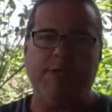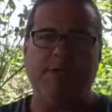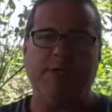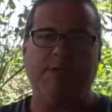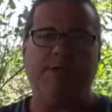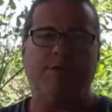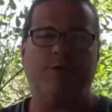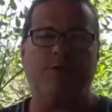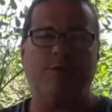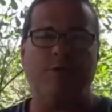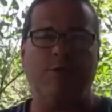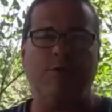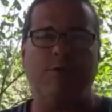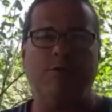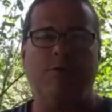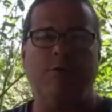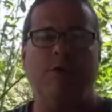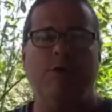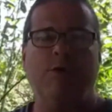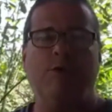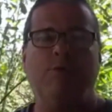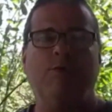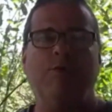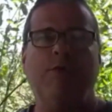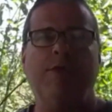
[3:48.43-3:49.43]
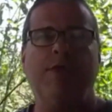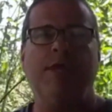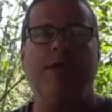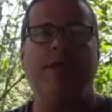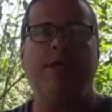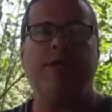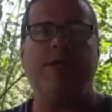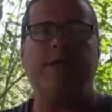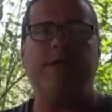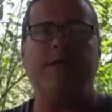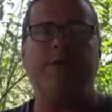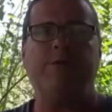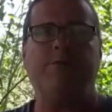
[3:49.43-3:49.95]
So we
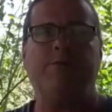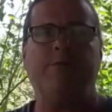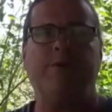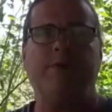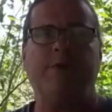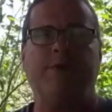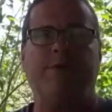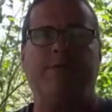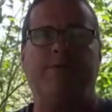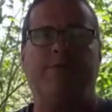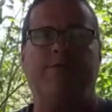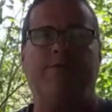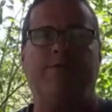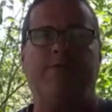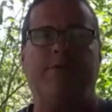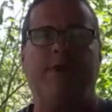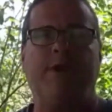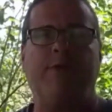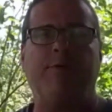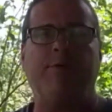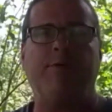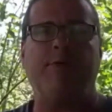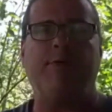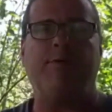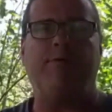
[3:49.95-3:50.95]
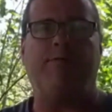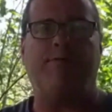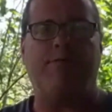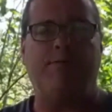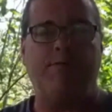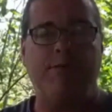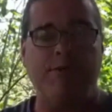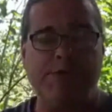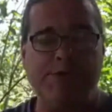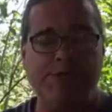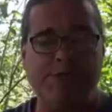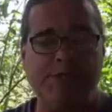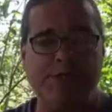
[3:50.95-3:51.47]
ended with a very
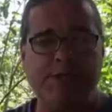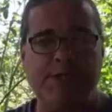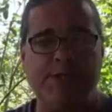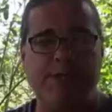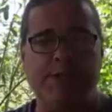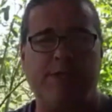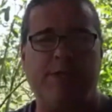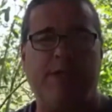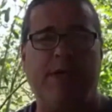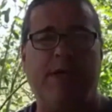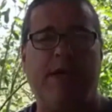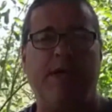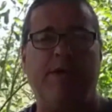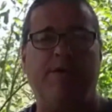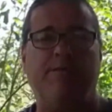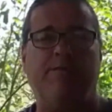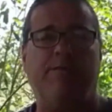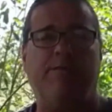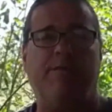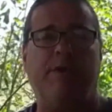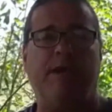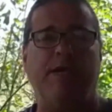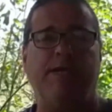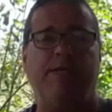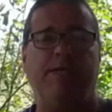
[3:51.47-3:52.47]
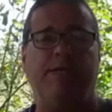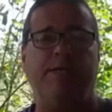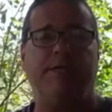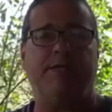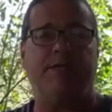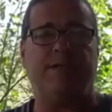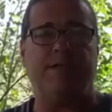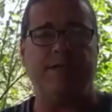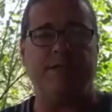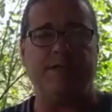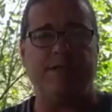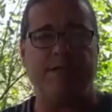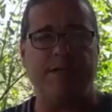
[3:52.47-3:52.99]
efficient knife fighting
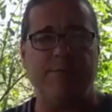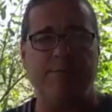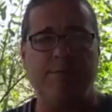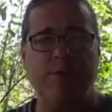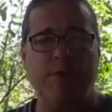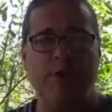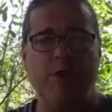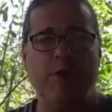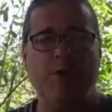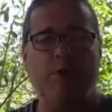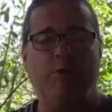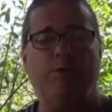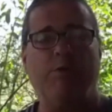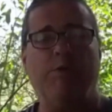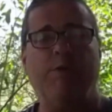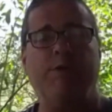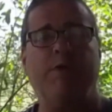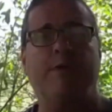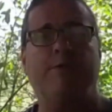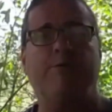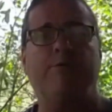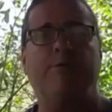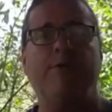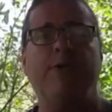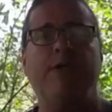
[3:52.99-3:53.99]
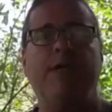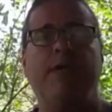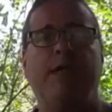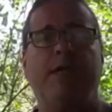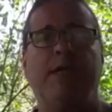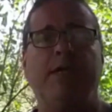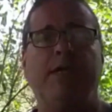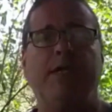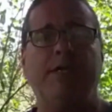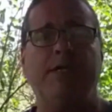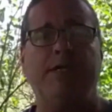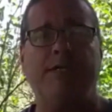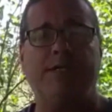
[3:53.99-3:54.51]
system with a
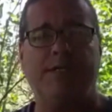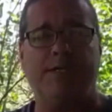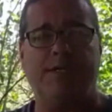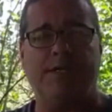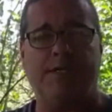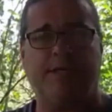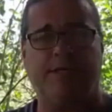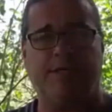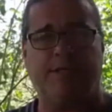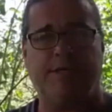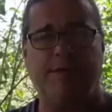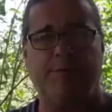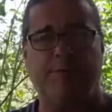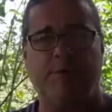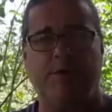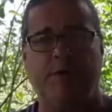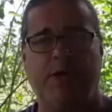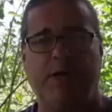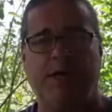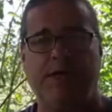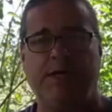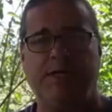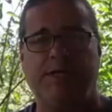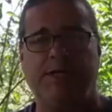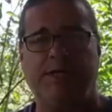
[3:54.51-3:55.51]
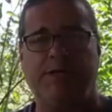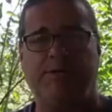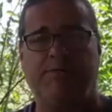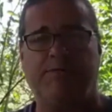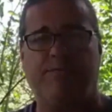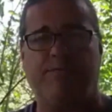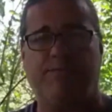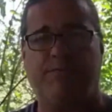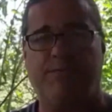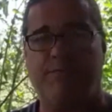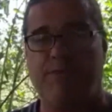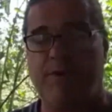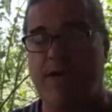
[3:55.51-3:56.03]
realistic simulated
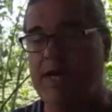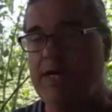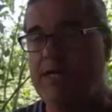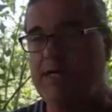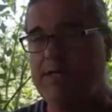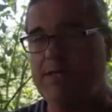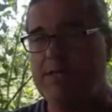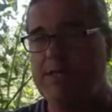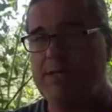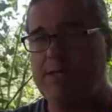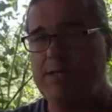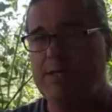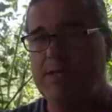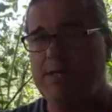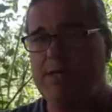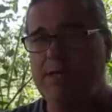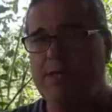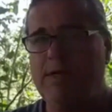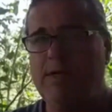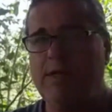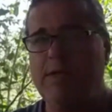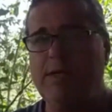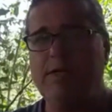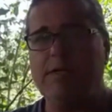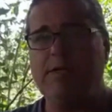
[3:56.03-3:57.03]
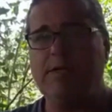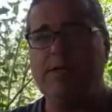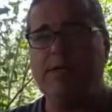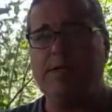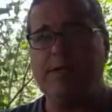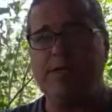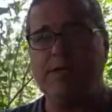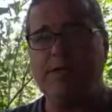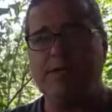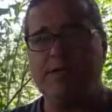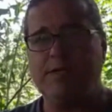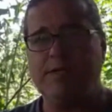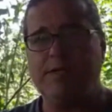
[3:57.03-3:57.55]
fight, and
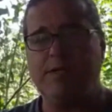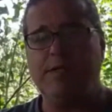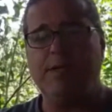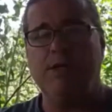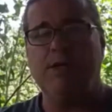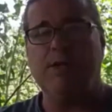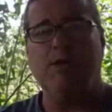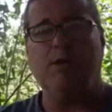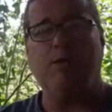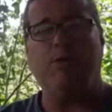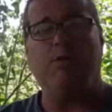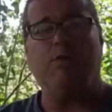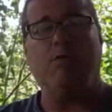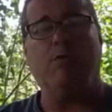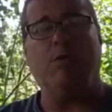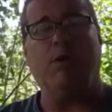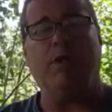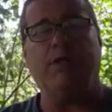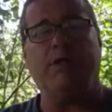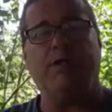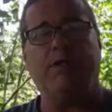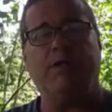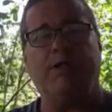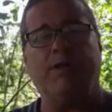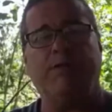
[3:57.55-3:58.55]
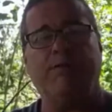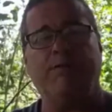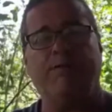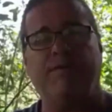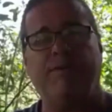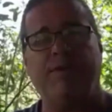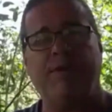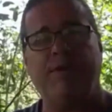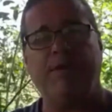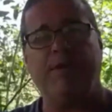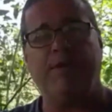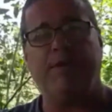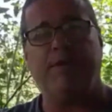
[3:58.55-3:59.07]
this was
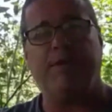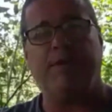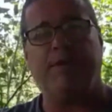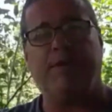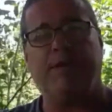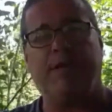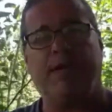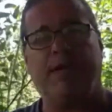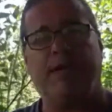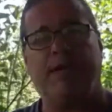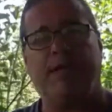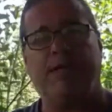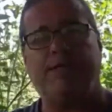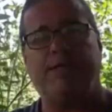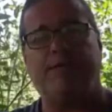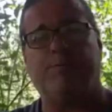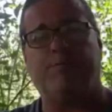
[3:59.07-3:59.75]
something that